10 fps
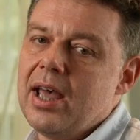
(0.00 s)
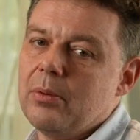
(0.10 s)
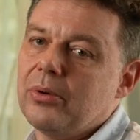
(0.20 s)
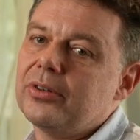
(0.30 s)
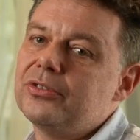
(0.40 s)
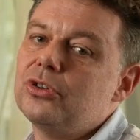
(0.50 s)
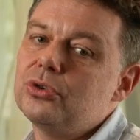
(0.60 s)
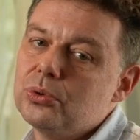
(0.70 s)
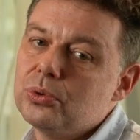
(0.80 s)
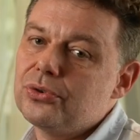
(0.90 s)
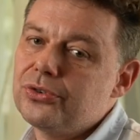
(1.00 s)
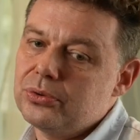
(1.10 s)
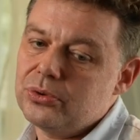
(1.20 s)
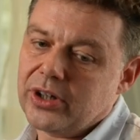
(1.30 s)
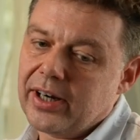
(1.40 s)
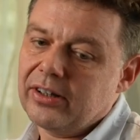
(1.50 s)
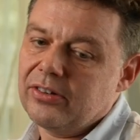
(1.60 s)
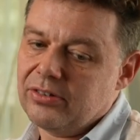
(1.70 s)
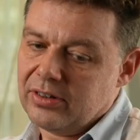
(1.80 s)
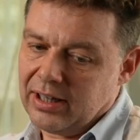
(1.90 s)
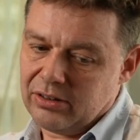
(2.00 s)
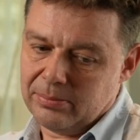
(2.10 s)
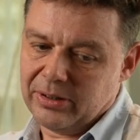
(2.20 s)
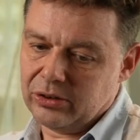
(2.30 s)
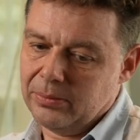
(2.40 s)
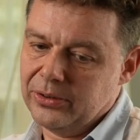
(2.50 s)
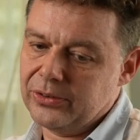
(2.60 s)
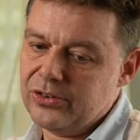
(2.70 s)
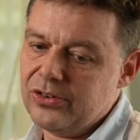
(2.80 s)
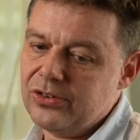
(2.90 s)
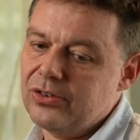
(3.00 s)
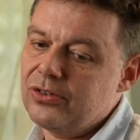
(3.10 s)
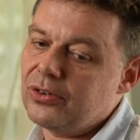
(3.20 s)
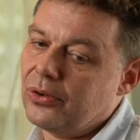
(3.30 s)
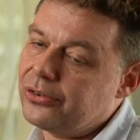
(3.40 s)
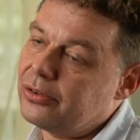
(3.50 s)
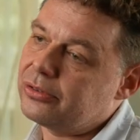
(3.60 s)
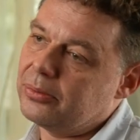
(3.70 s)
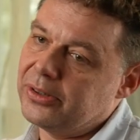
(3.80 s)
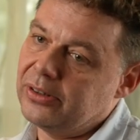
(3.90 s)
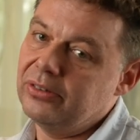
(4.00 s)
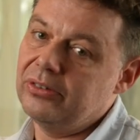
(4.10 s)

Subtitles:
And one of the tools to target antimicrobial resistance, also from the